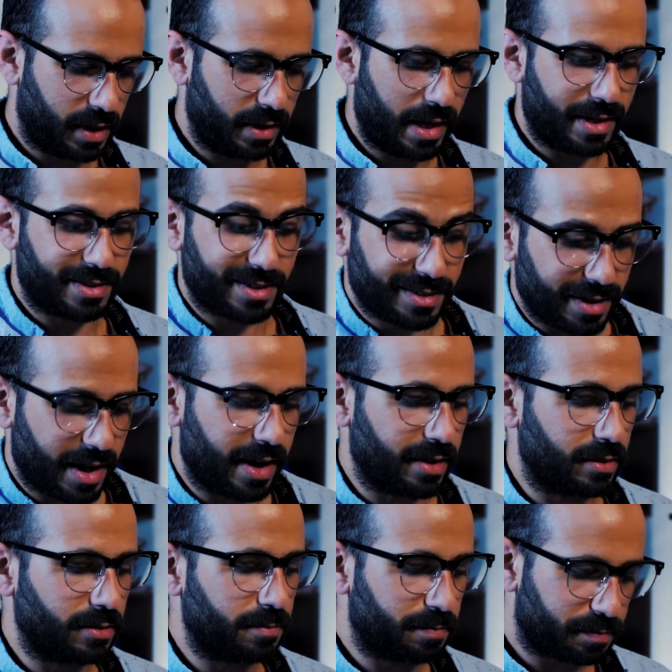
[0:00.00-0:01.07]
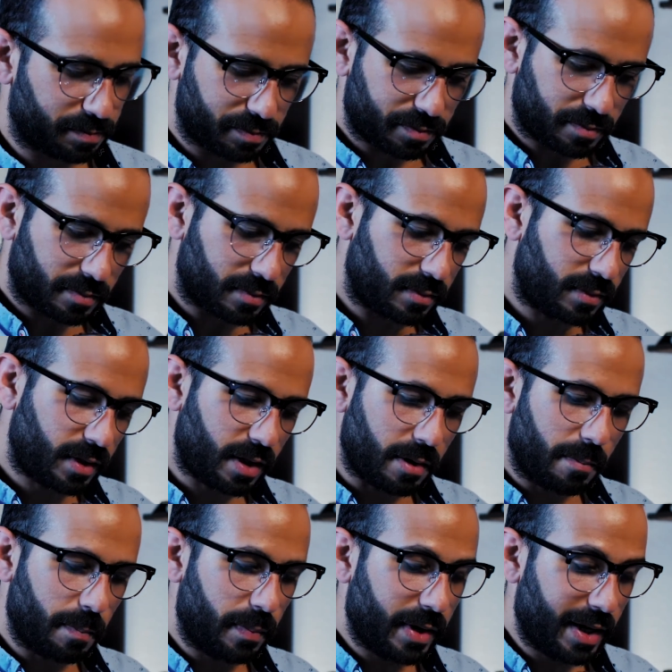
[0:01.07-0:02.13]
In that style.
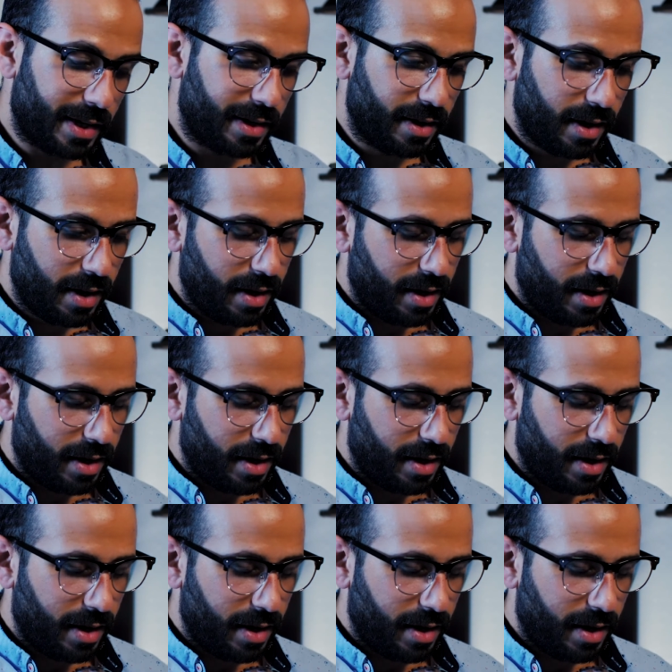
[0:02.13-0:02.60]
But